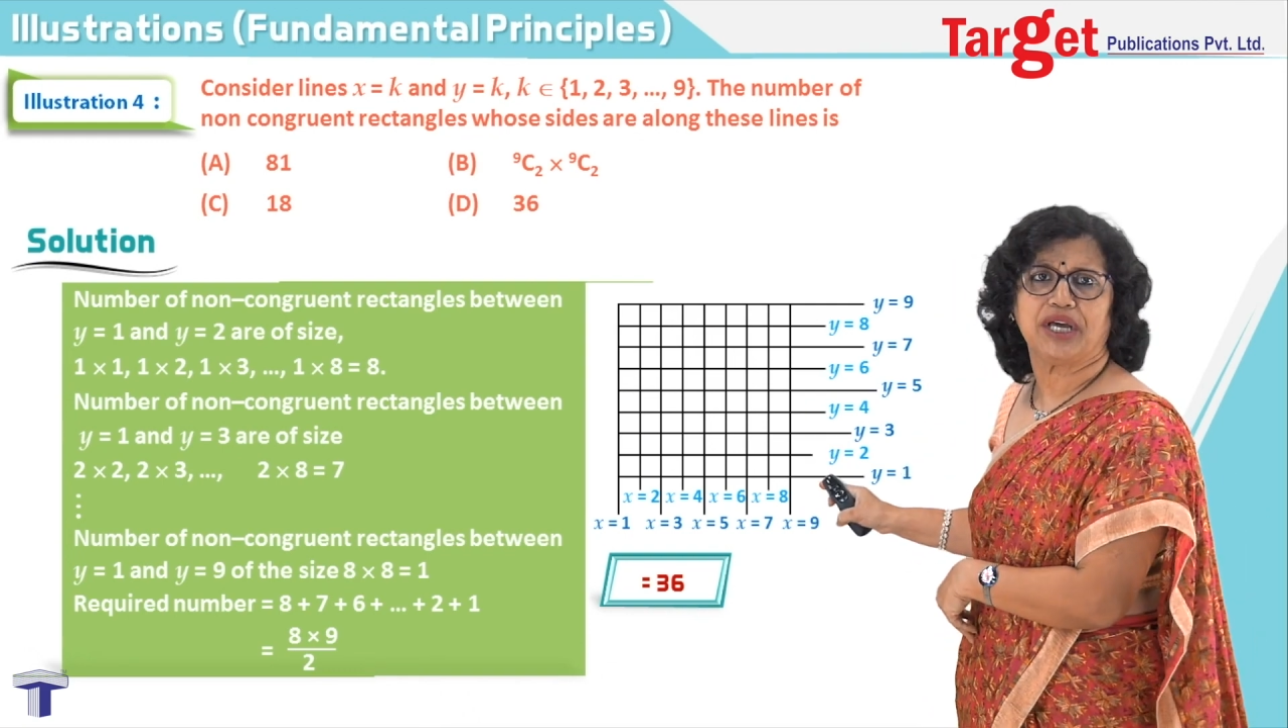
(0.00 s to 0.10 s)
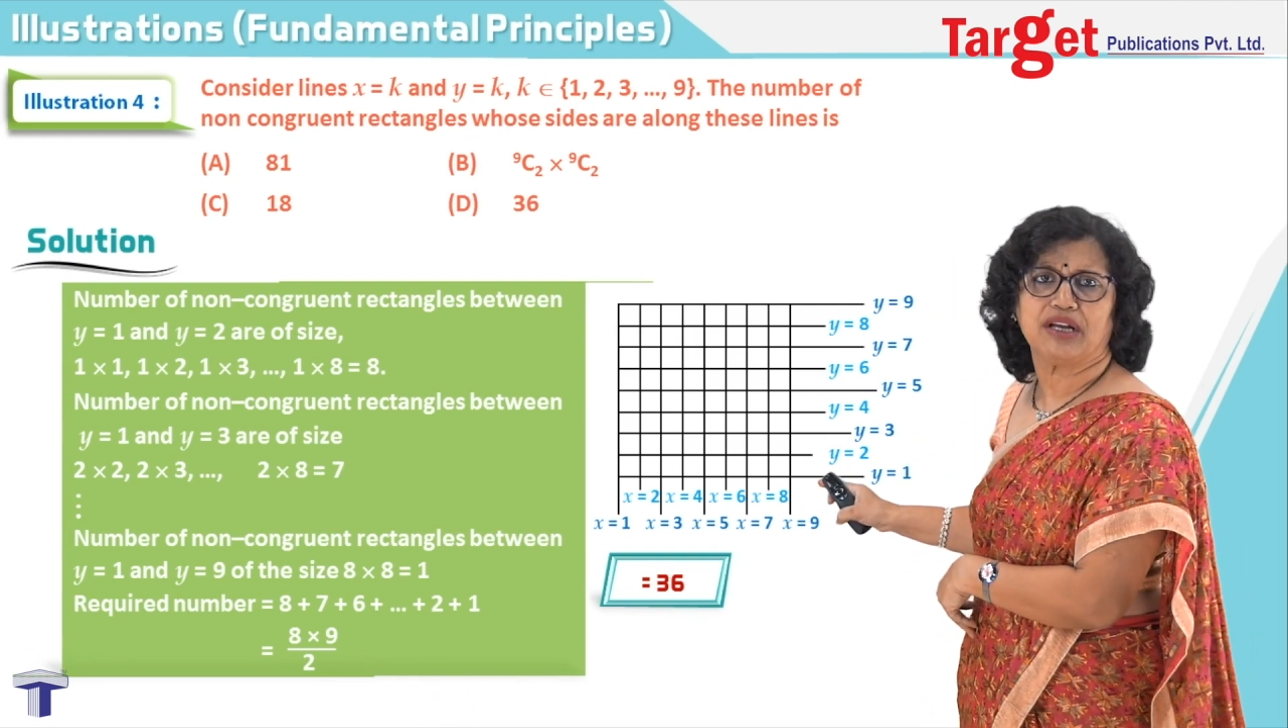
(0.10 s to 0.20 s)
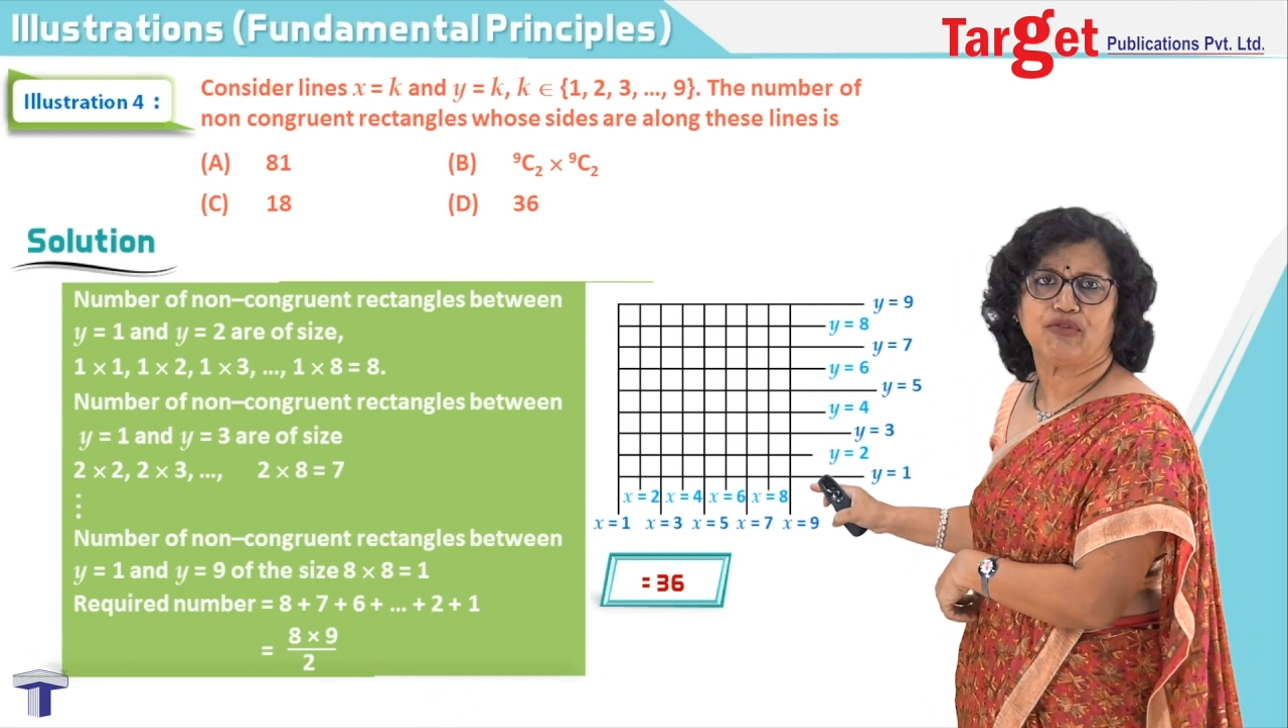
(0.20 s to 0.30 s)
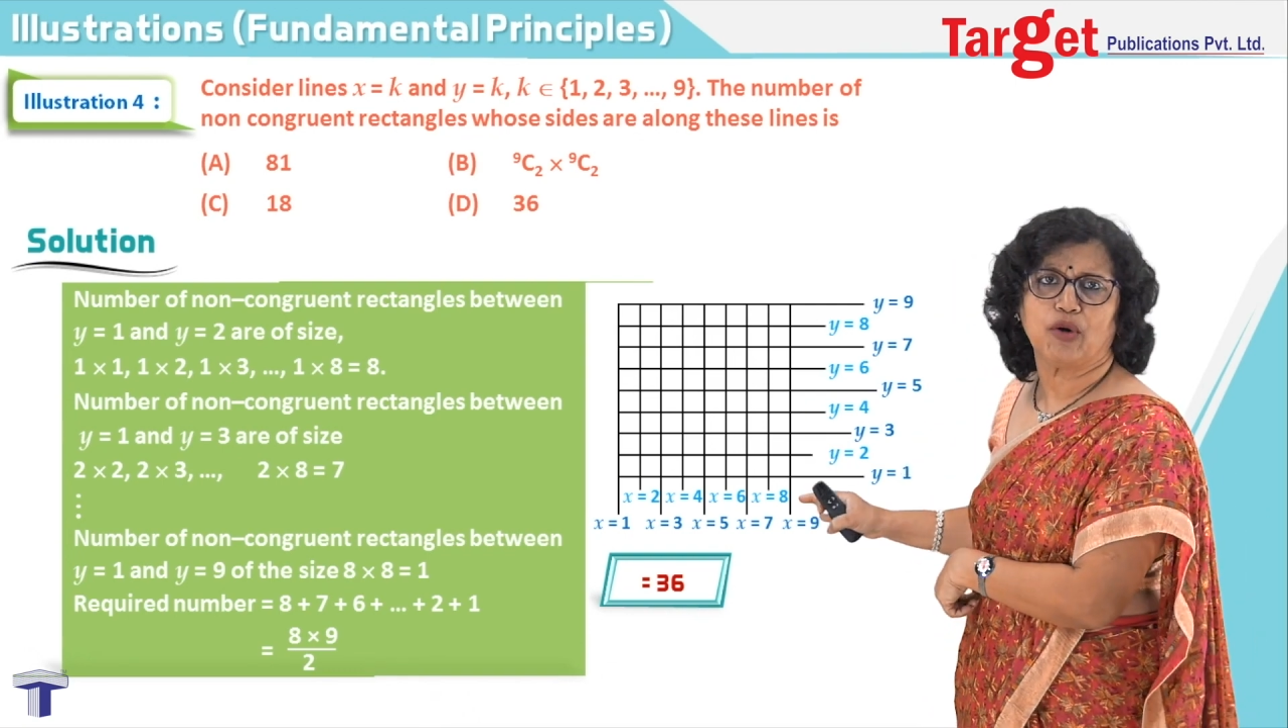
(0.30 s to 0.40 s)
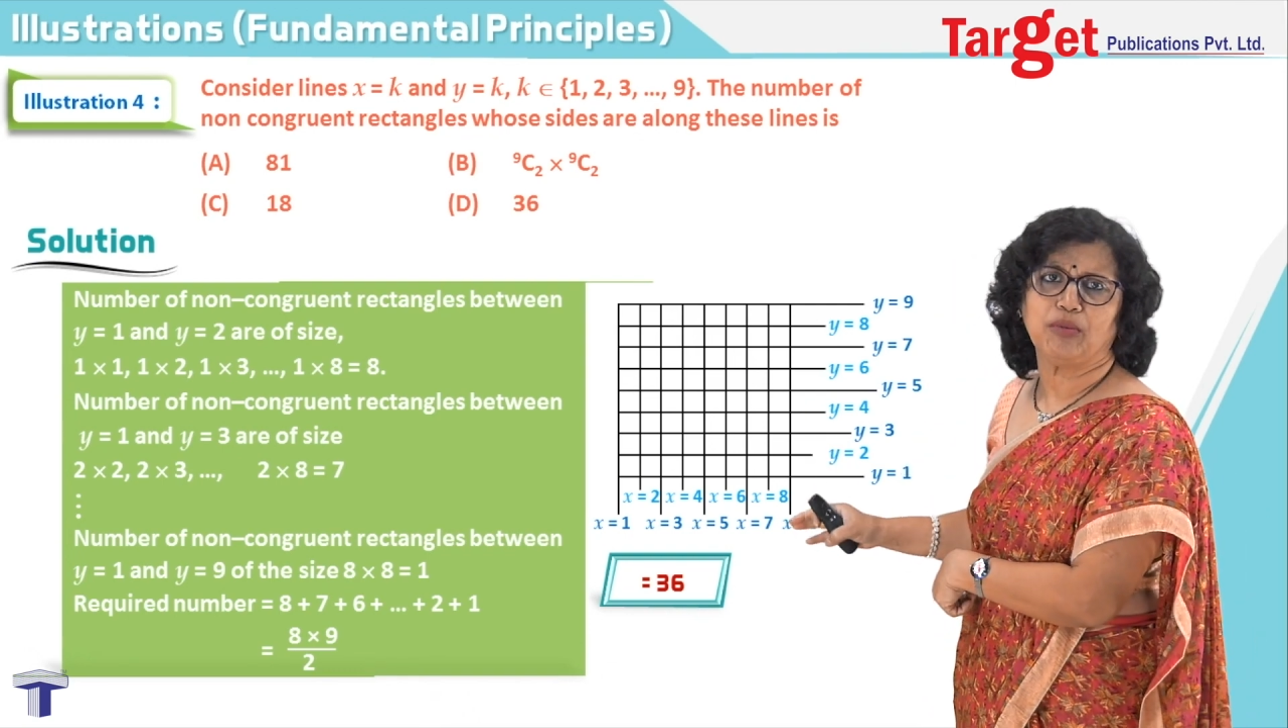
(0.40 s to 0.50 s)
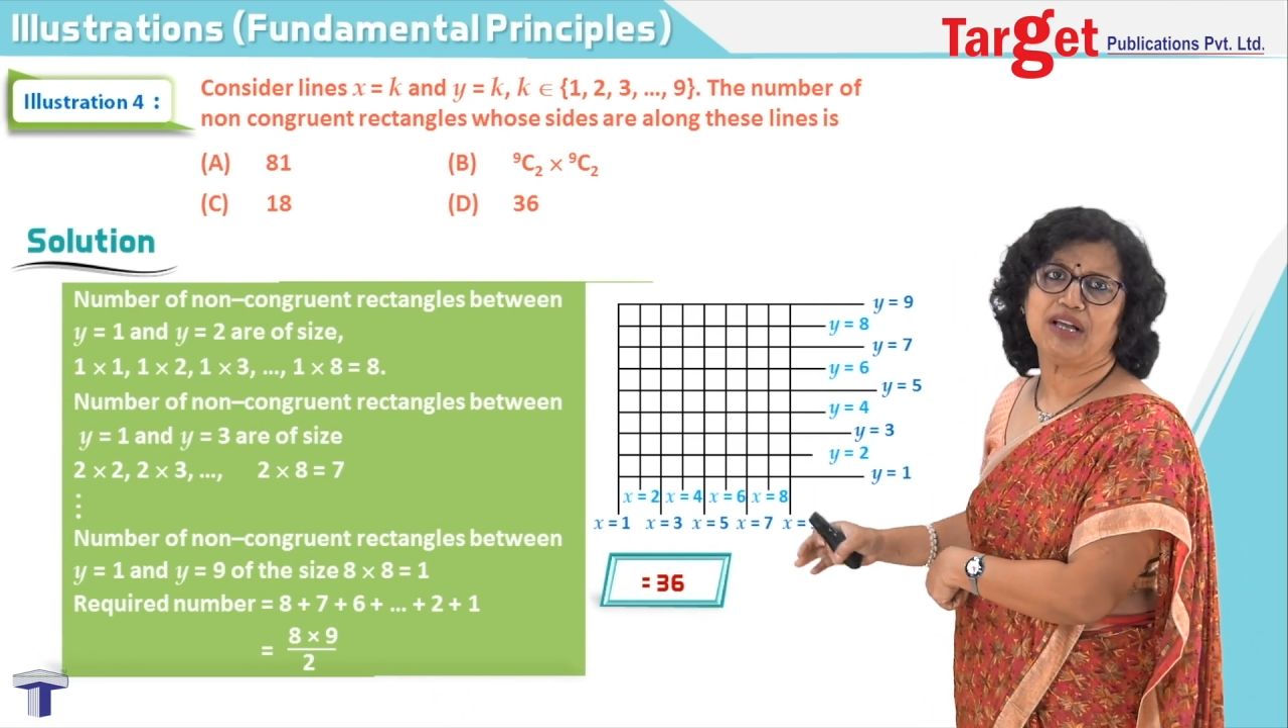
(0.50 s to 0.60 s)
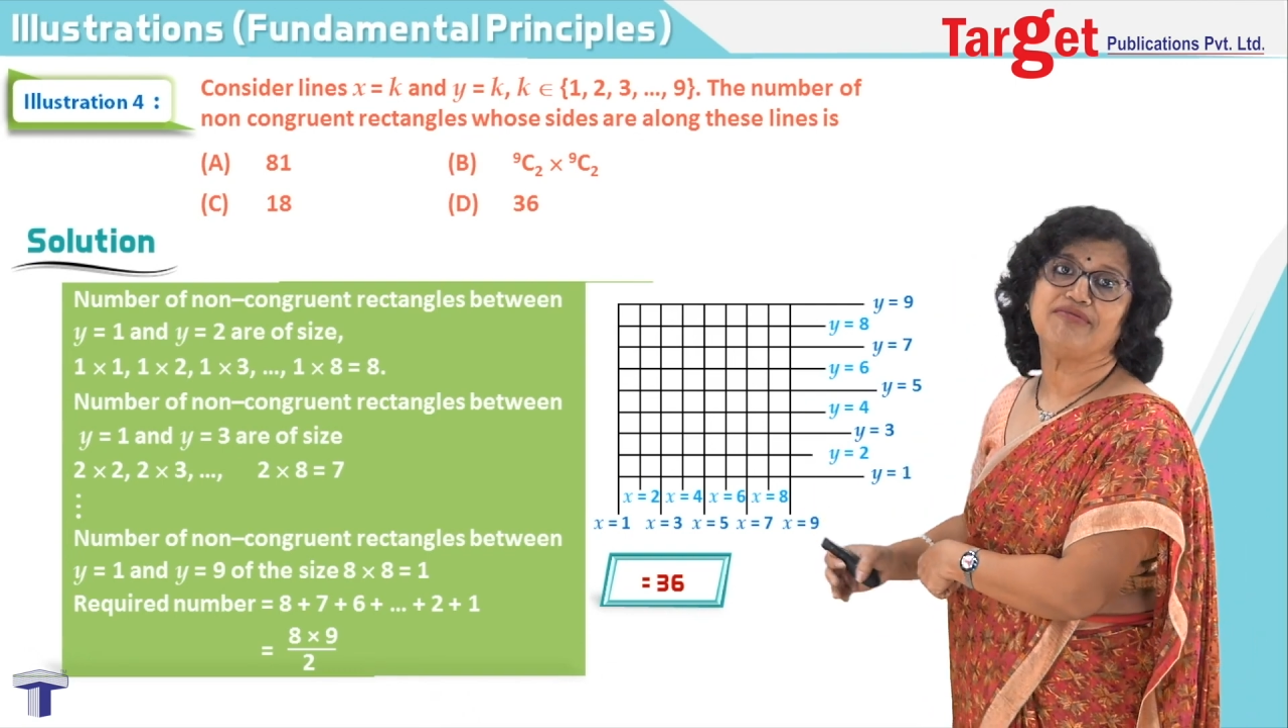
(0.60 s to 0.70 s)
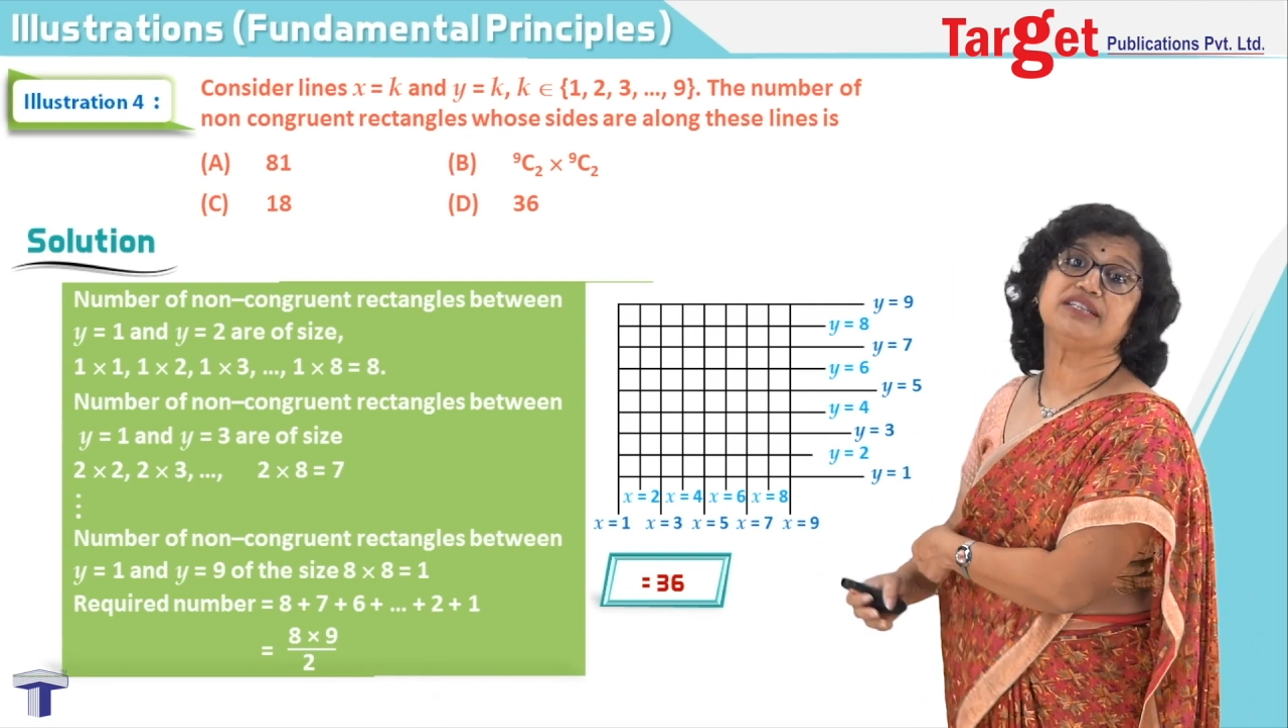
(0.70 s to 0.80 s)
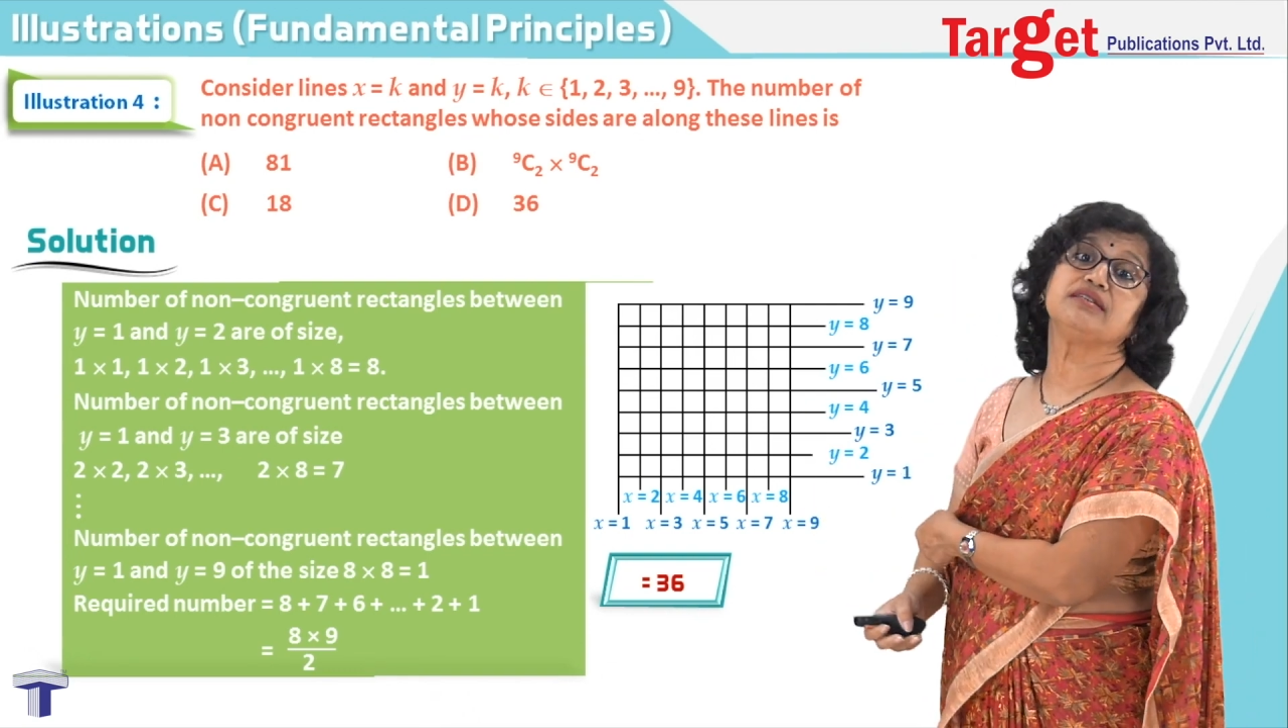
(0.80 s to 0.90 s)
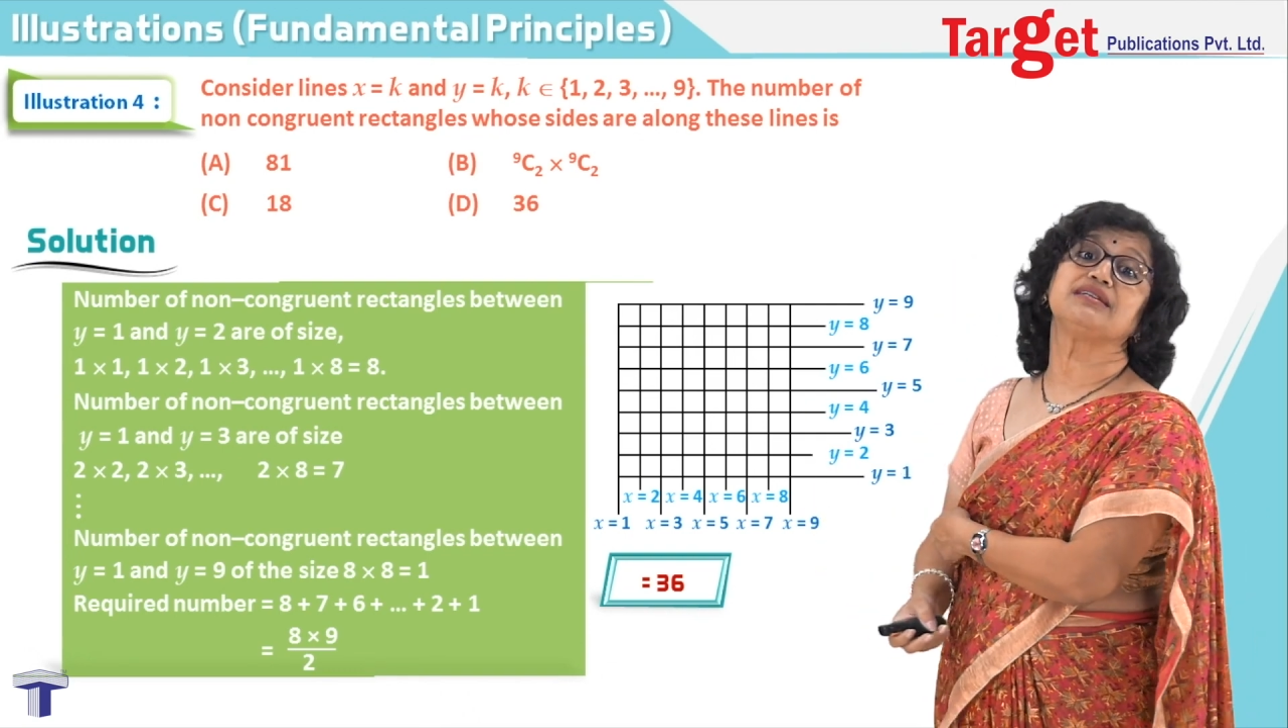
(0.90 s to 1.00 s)
here a
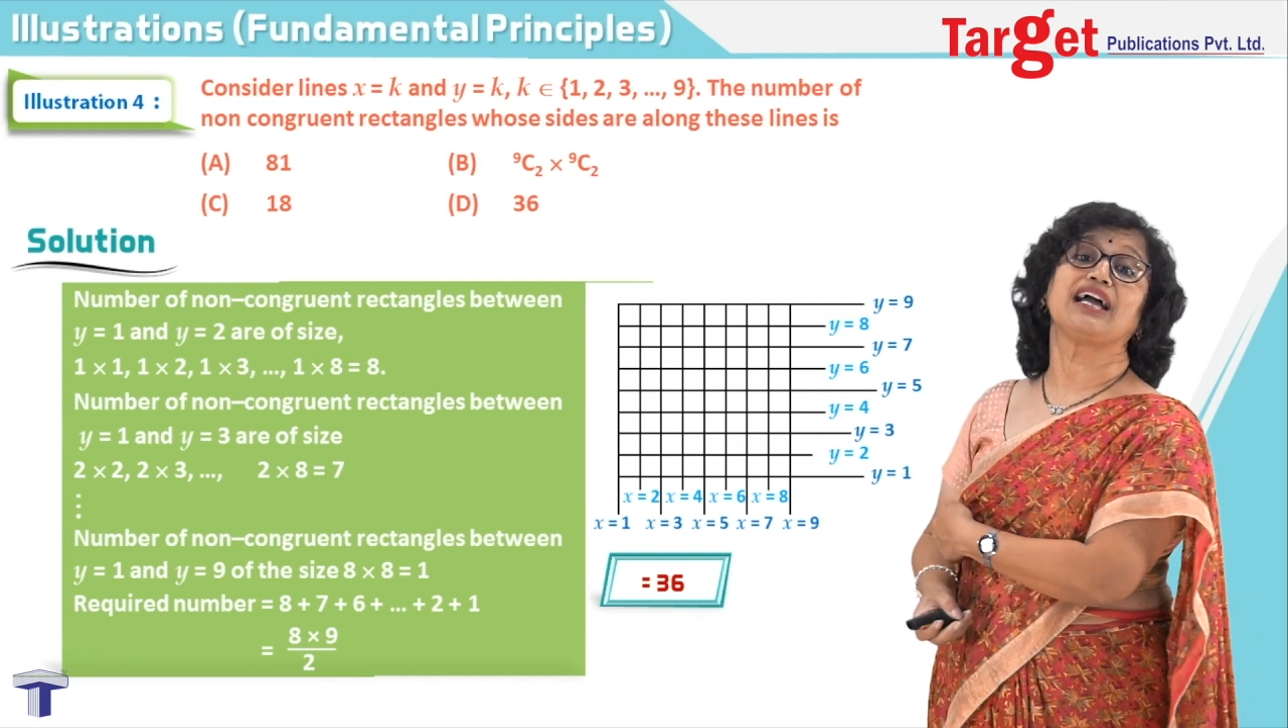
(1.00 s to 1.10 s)
formula which is